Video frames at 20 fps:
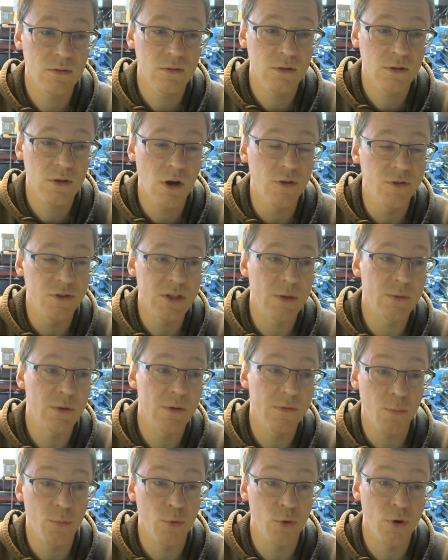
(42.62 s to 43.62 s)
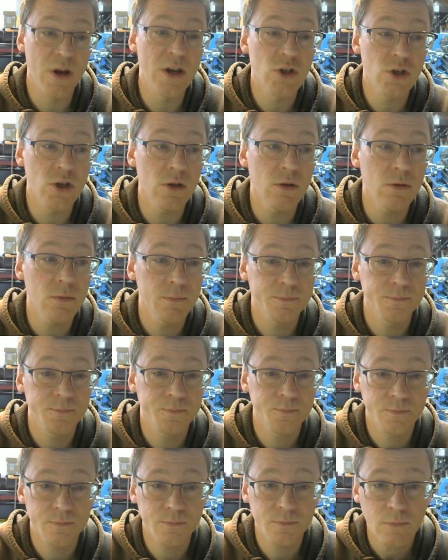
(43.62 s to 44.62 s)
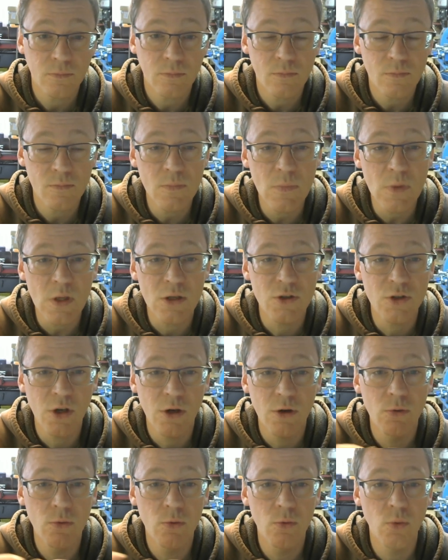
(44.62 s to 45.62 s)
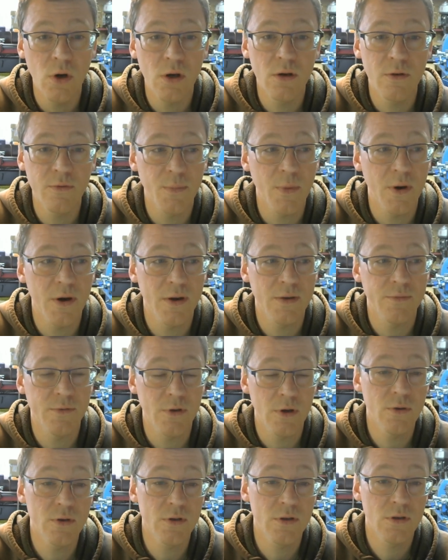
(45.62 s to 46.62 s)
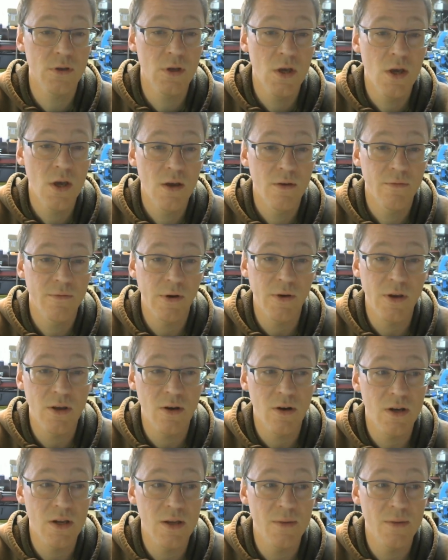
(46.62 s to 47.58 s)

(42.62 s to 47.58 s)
concept of operation. So one of my viewers very kindly